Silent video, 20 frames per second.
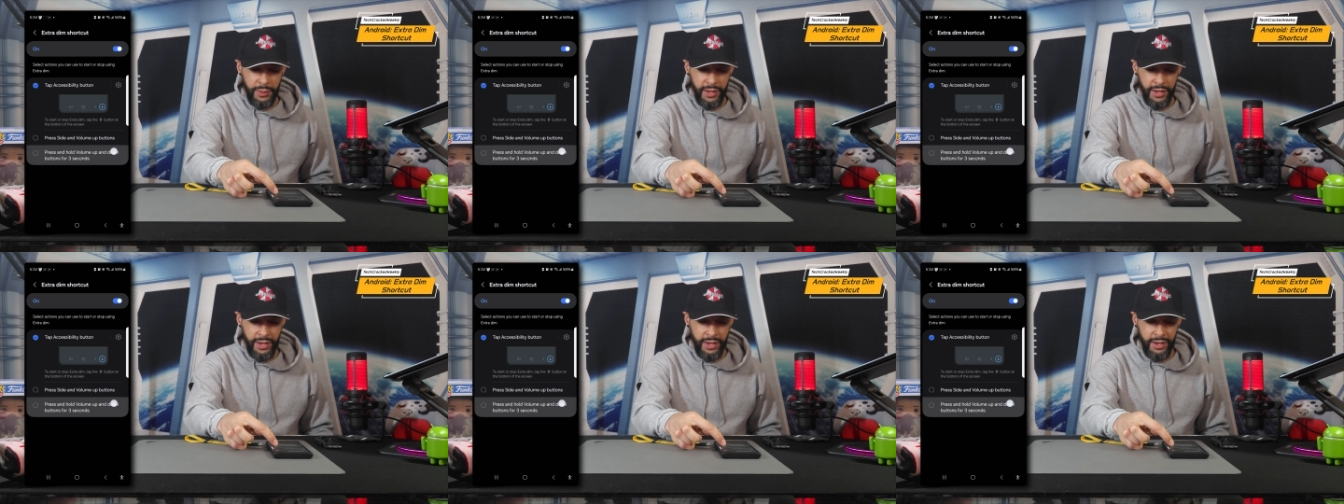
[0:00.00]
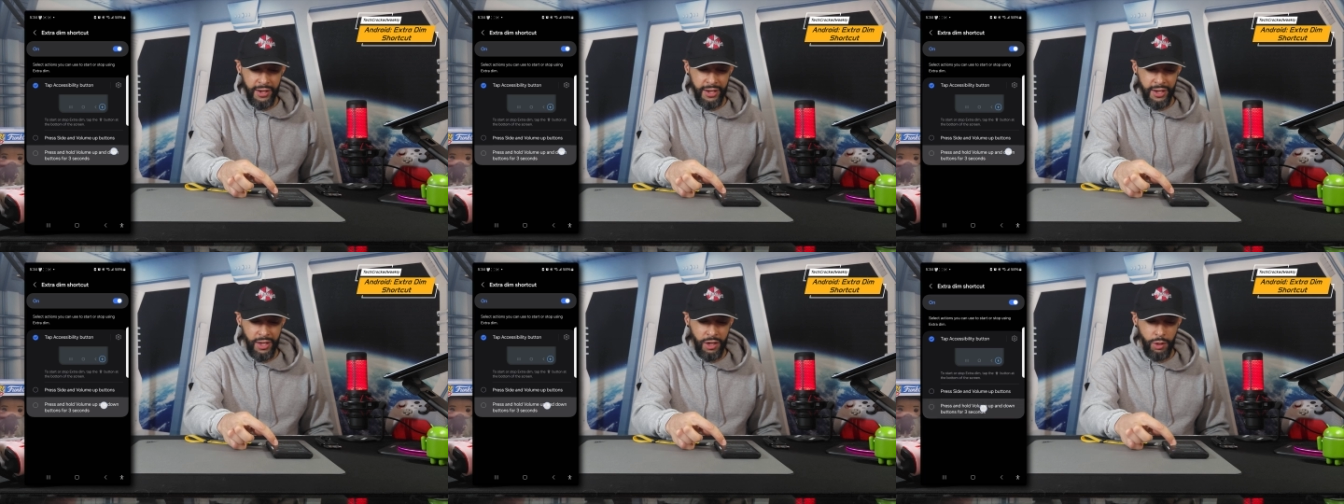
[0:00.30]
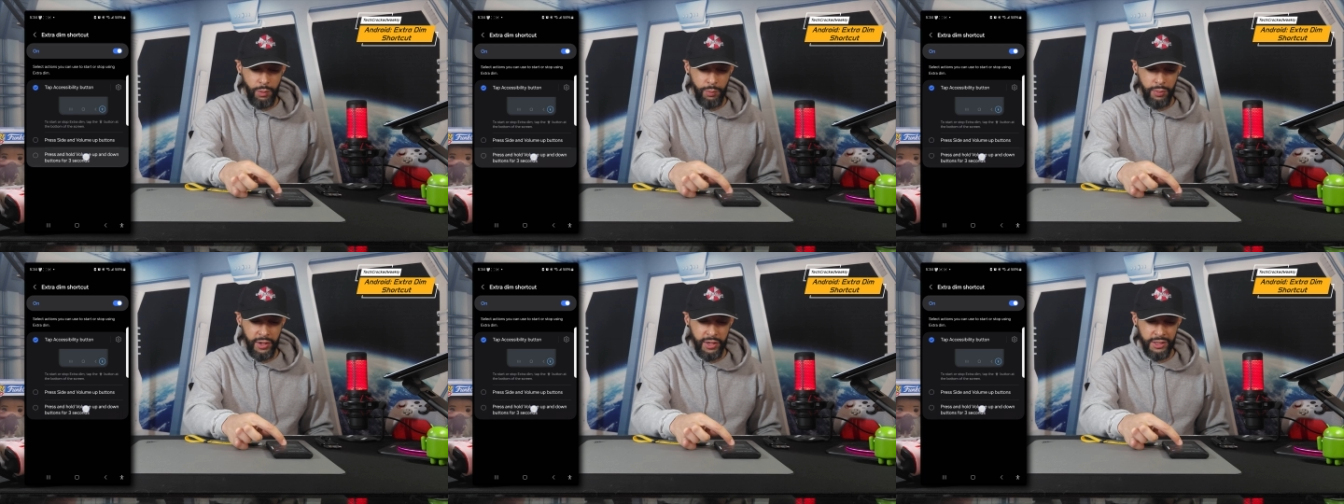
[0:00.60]
and
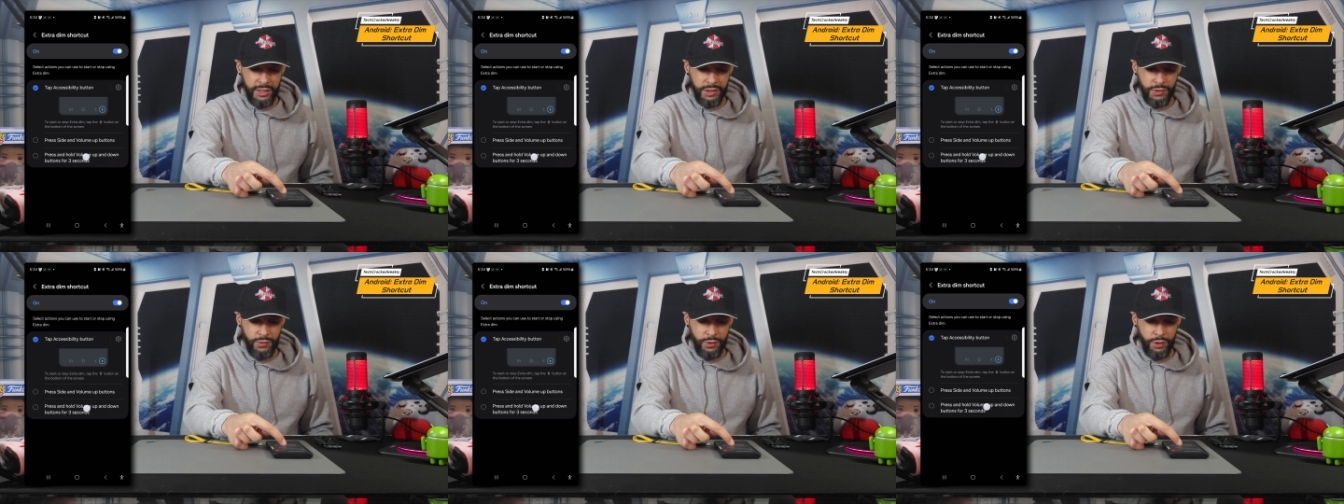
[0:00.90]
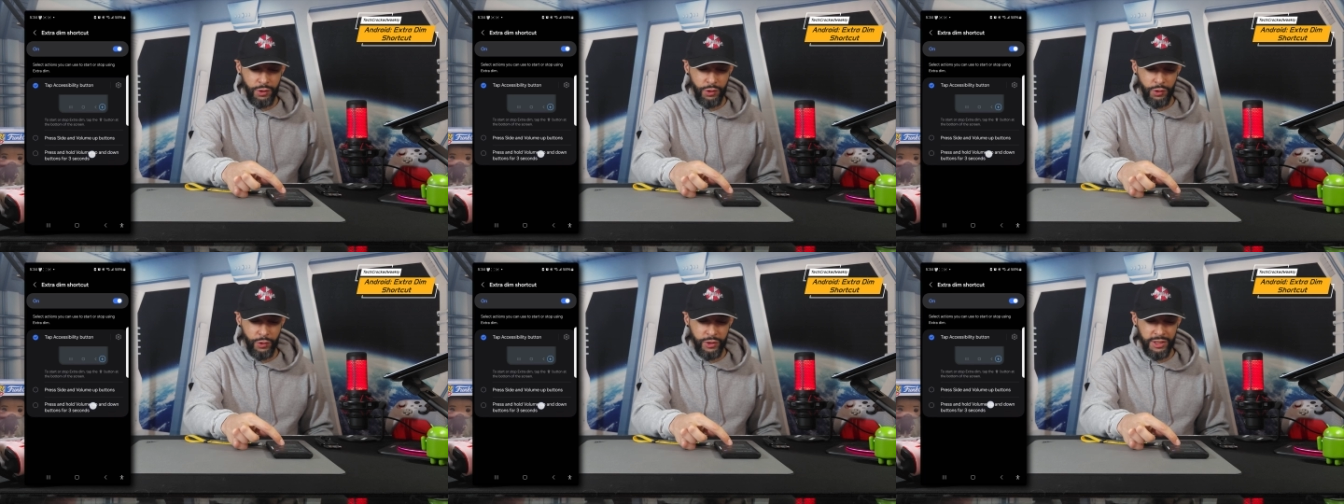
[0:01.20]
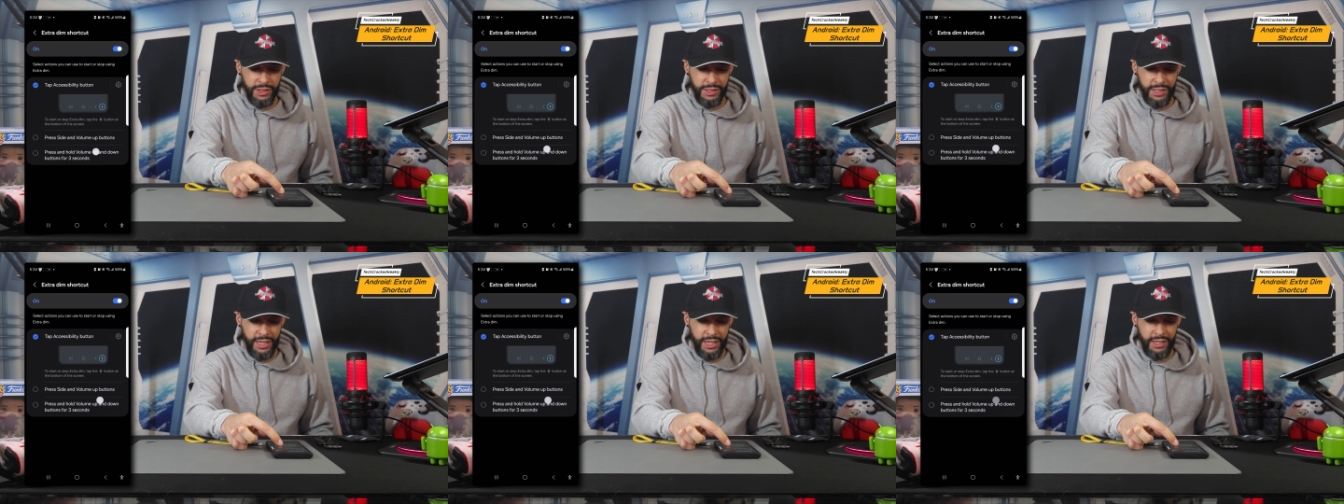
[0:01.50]
down buttons for three
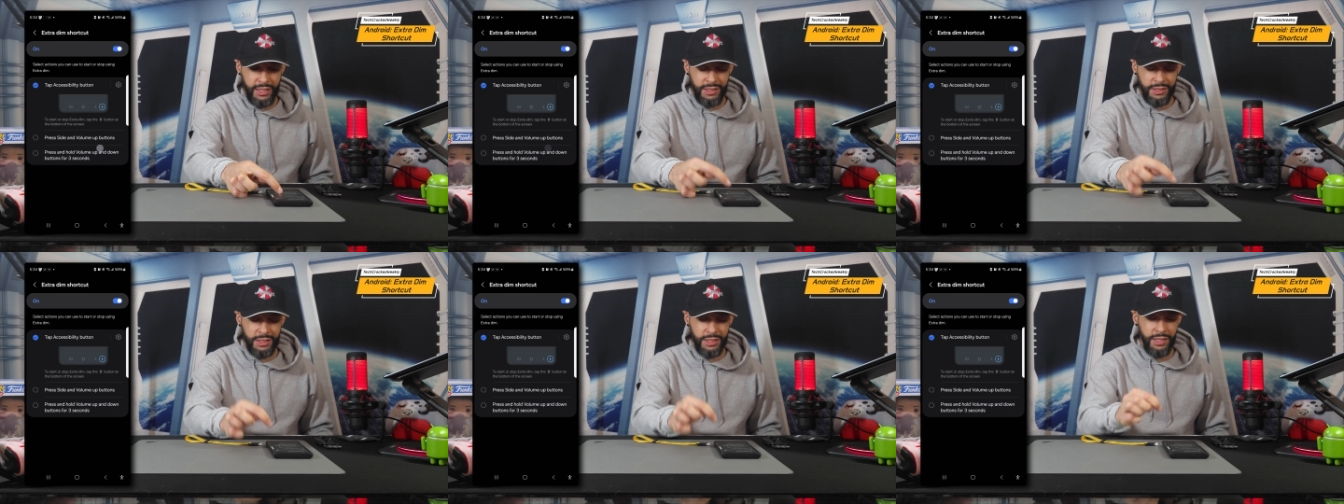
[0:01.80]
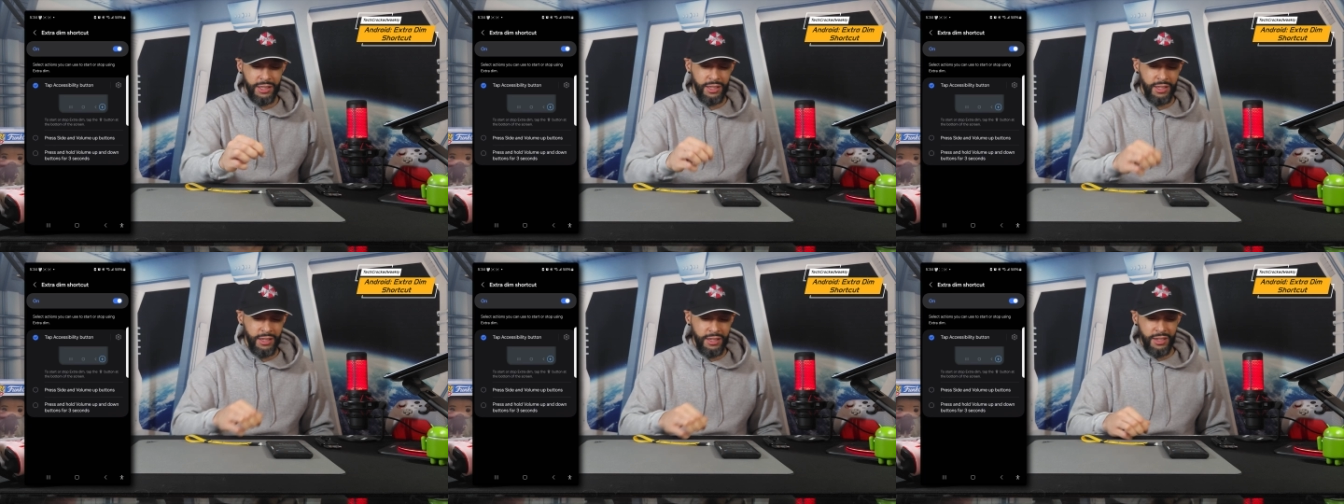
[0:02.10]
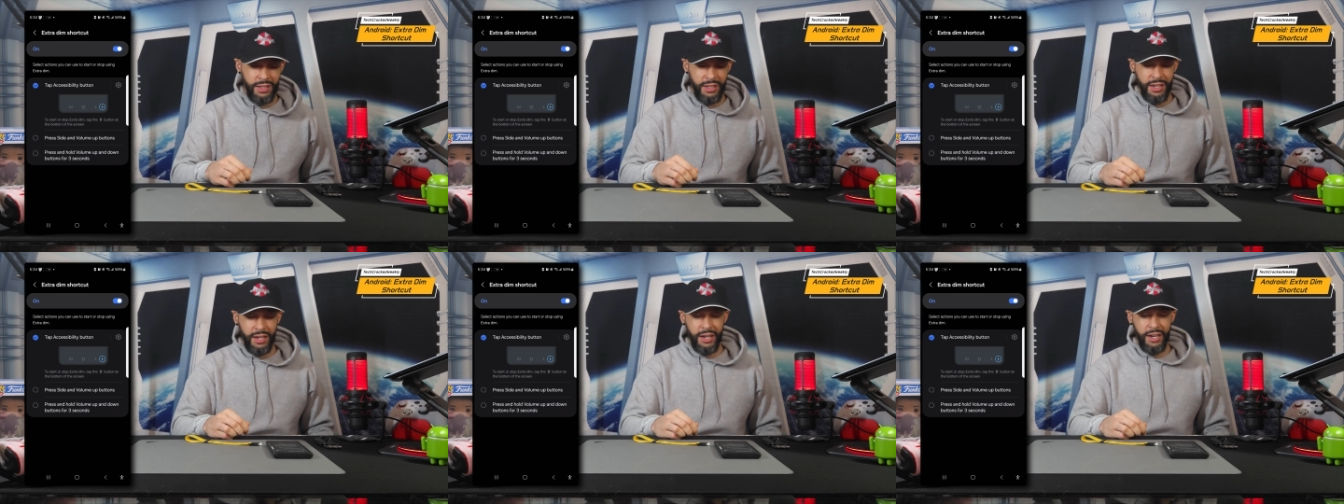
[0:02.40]
seconds.
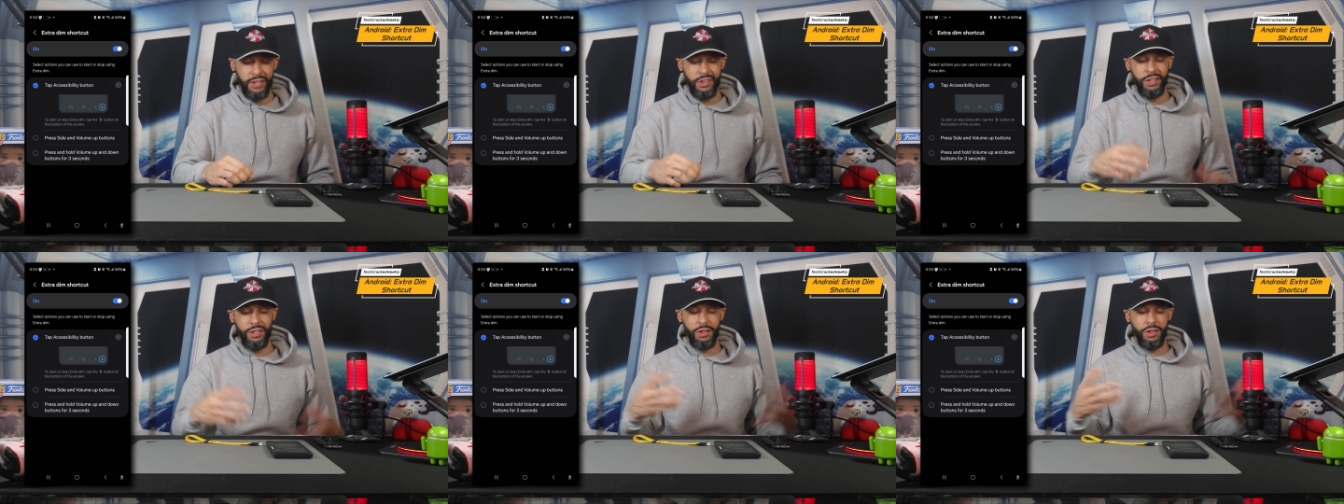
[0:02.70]
I think